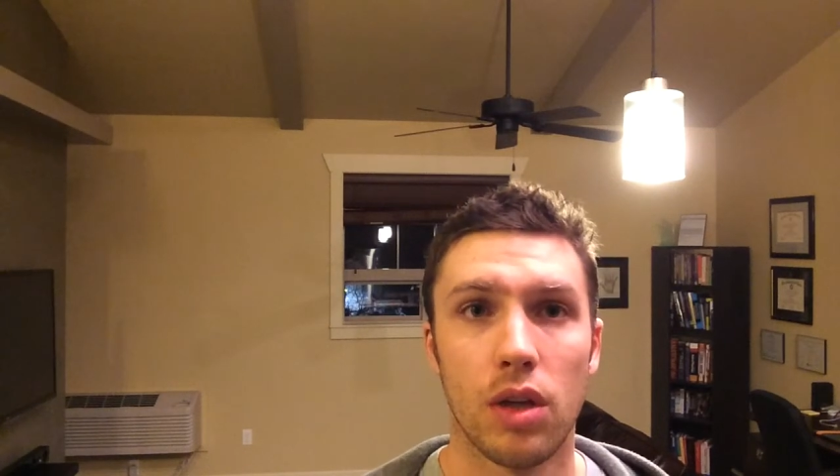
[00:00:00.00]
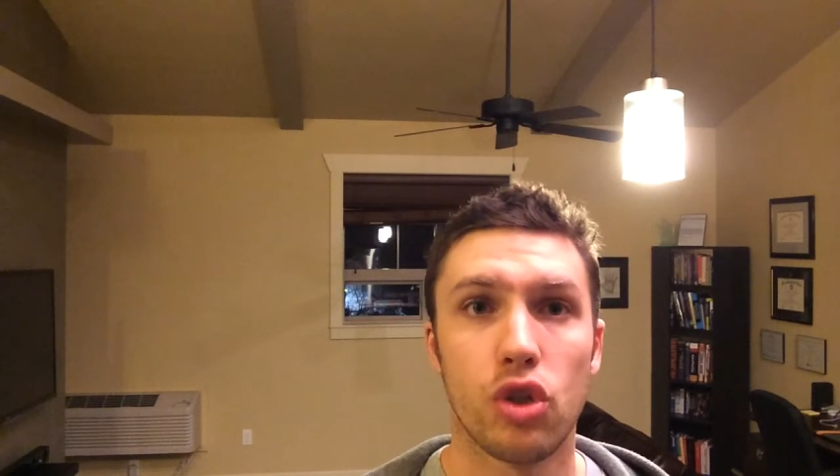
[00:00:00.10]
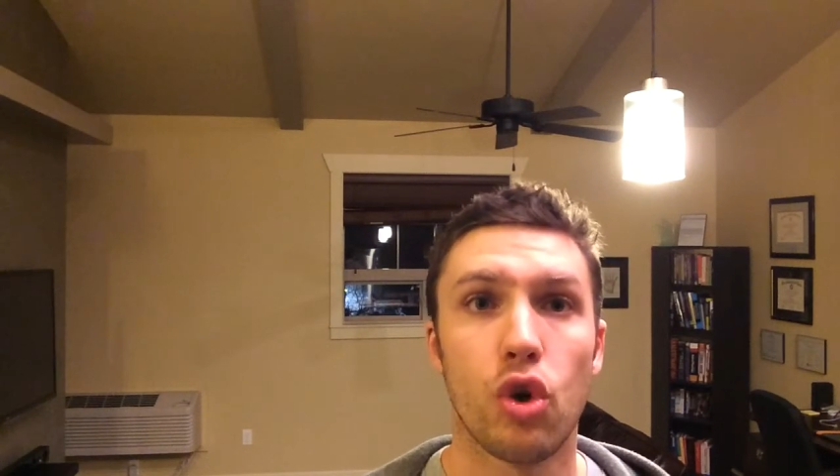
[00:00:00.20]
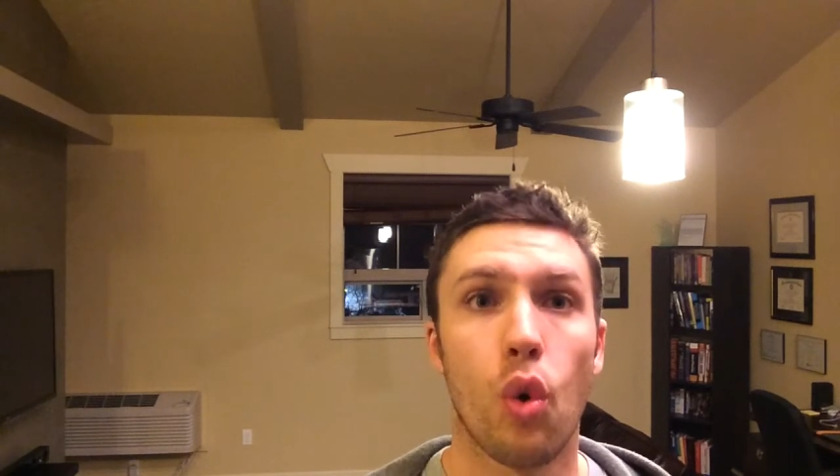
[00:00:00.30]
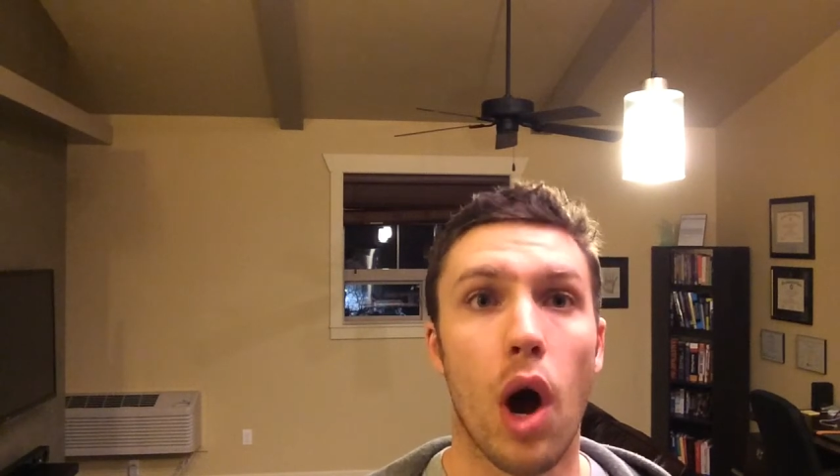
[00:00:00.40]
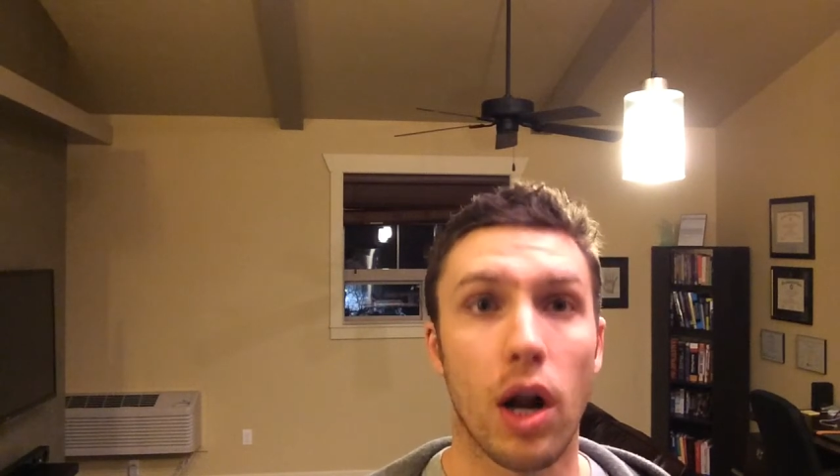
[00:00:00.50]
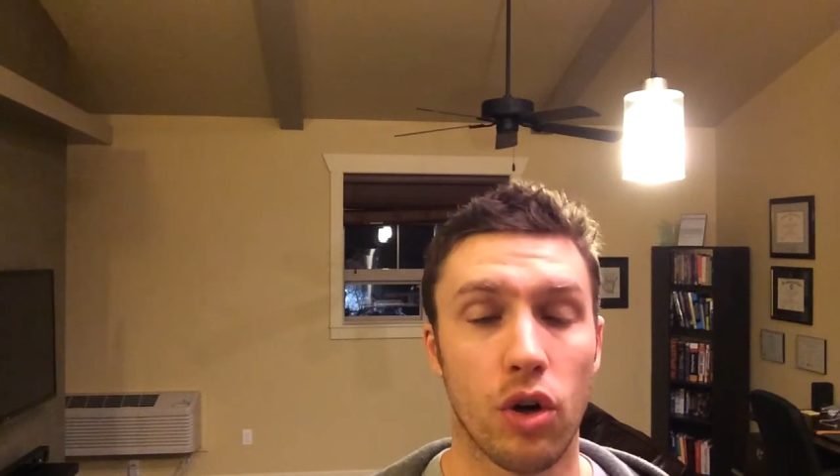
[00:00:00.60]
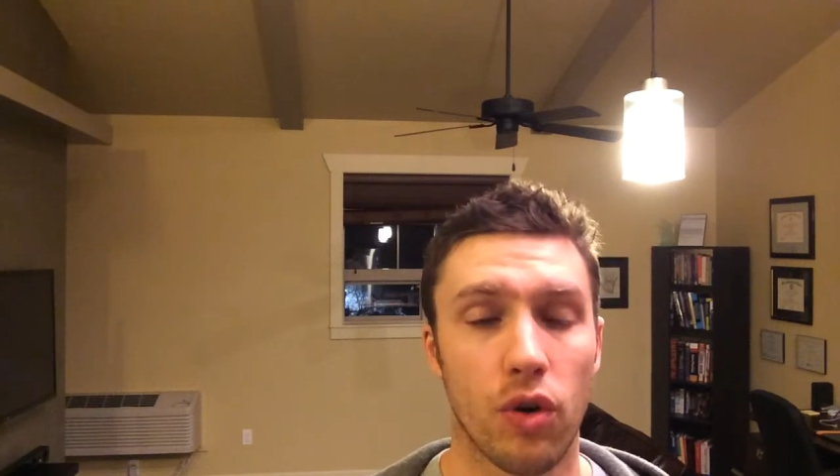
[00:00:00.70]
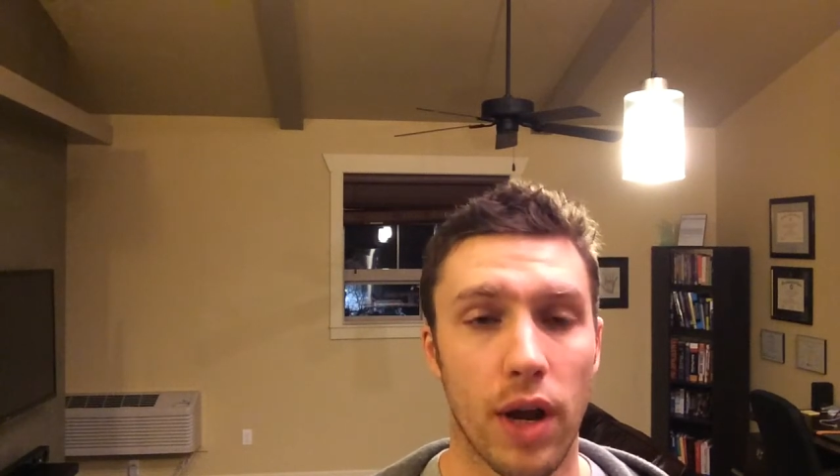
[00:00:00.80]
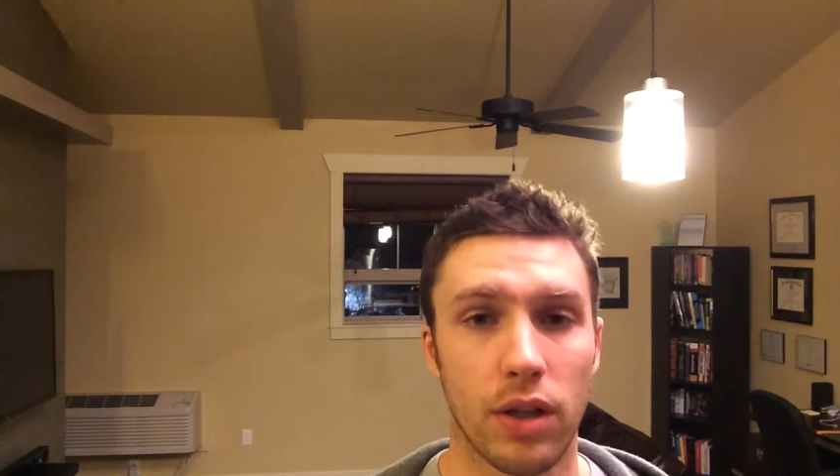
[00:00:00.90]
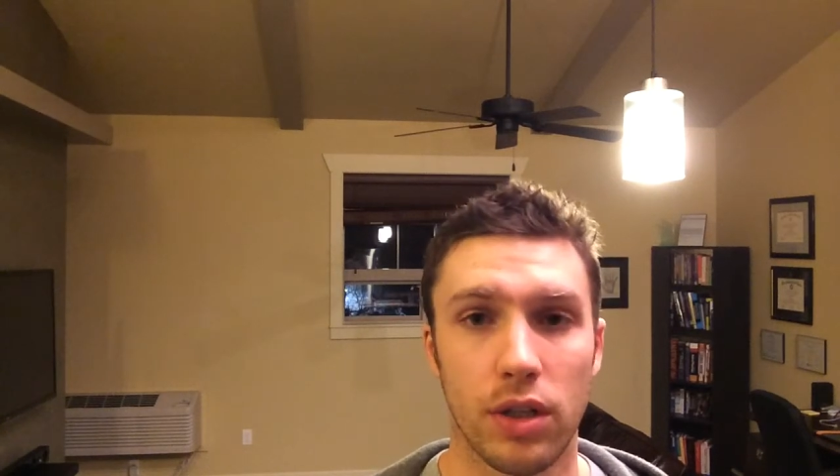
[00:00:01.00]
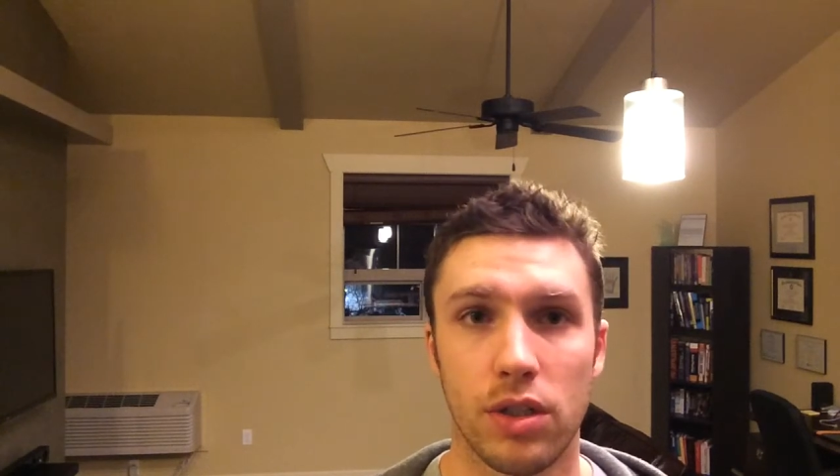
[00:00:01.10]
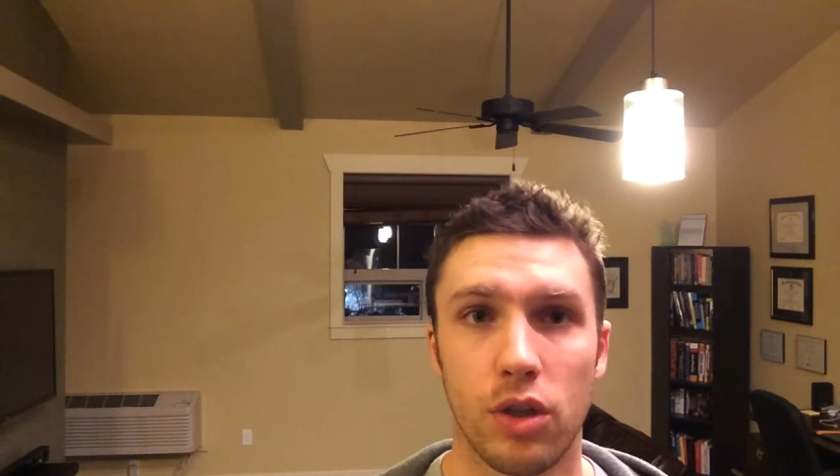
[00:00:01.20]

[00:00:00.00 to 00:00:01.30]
squat correctly.